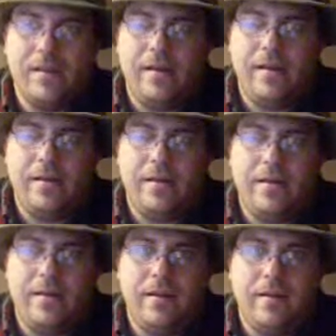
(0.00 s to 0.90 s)
And
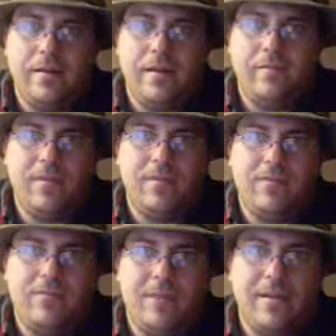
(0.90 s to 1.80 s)
I've been
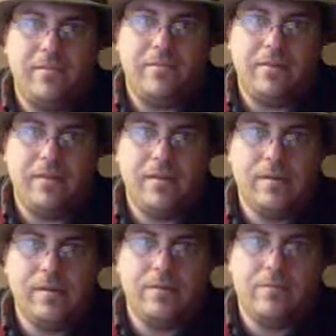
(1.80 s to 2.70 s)
disabled
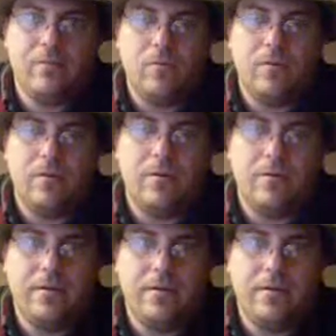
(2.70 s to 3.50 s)
for